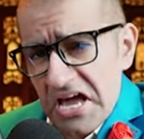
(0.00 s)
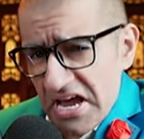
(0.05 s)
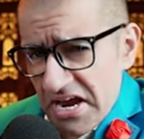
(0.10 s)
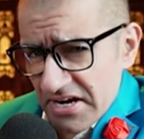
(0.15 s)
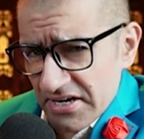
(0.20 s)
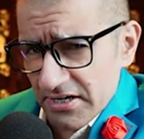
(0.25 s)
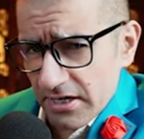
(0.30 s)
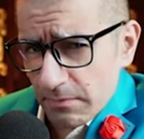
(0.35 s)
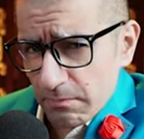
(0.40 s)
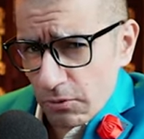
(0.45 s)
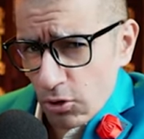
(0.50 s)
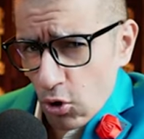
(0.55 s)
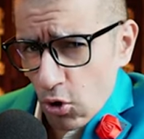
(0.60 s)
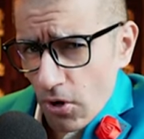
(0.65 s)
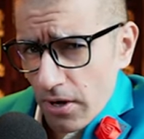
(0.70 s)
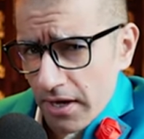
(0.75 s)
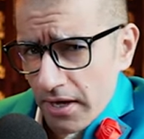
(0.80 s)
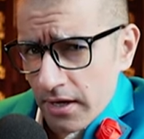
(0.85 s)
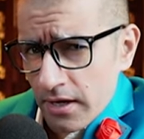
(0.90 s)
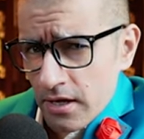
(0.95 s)
Hit
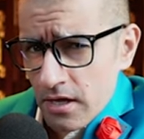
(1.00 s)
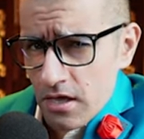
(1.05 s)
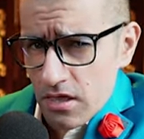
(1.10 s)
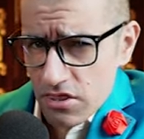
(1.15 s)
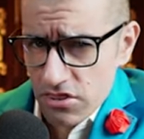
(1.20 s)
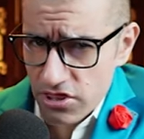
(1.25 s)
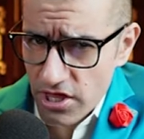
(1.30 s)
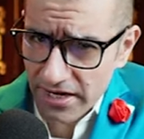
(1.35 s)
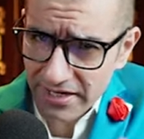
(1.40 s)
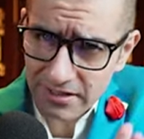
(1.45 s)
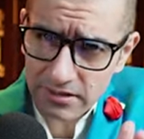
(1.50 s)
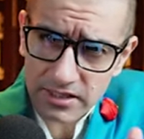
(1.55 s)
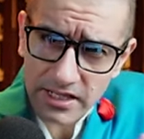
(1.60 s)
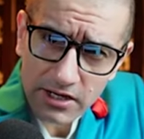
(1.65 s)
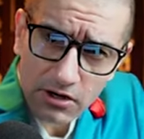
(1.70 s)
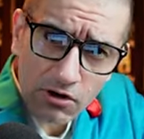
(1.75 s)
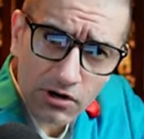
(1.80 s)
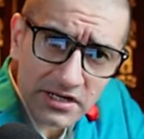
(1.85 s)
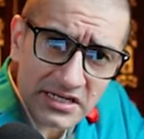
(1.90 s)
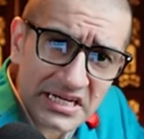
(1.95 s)
deploy, then
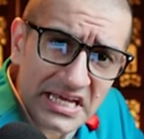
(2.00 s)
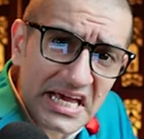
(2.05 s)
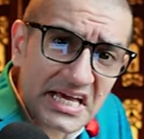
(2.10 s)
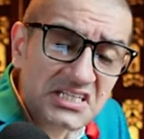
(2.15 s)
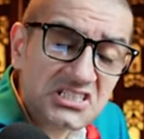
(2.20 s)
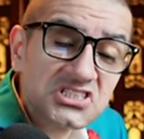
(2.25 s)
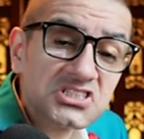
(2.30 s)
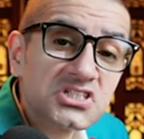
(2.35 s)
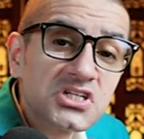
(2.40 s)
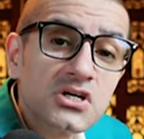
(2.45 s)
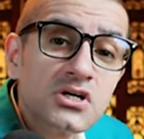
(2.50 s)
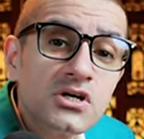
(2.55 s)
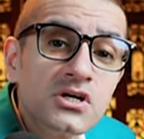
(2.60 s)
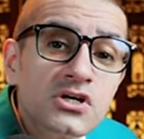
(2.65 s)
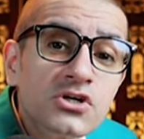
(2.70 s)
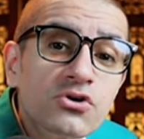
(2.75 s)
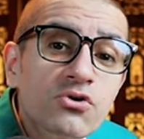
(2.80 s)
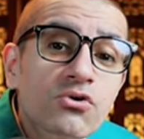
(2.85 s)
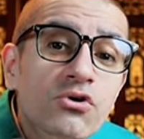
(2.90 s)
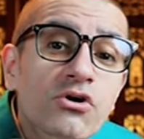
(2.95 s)
click on test
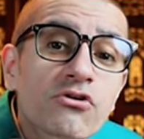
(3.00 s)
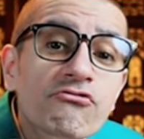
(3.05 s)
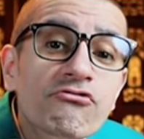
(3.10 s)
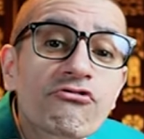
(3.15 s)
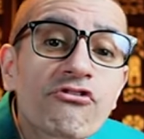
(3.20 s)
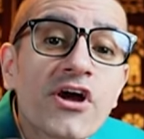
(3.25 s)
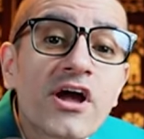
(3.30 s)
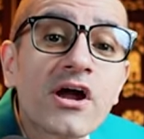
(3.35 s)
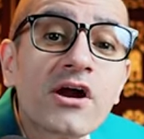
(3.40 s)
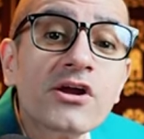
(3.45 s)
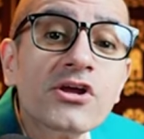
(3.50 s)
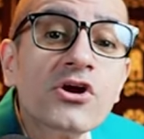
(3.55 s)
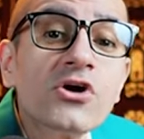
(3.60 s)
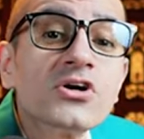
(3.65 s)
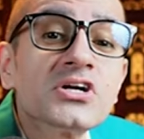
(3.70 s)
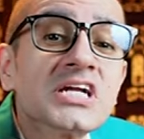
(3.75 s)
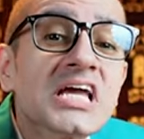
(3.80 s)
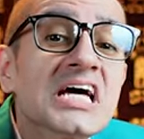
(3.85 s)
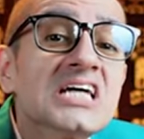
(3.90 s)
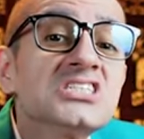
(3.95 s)
to configure
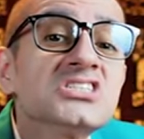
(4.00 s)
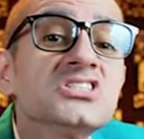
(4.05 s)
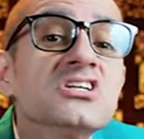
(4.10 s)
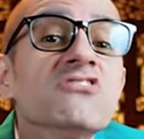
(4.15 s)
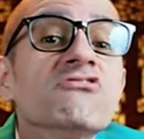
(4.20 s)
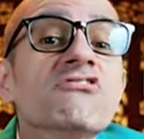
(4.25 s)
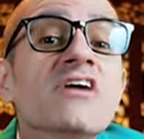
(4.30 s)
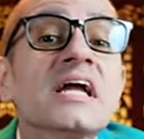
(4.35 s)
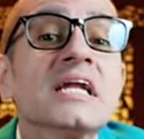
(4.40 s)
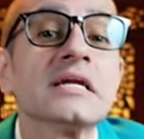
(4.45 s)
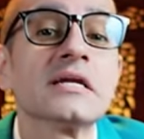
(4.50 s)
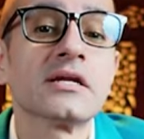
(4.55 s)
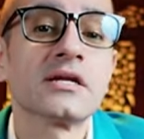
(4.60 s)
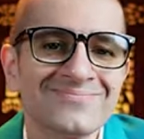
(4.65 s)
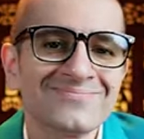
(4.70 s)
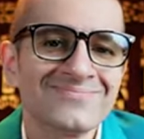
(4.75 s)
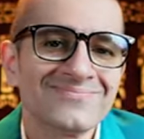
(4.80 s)
your test event.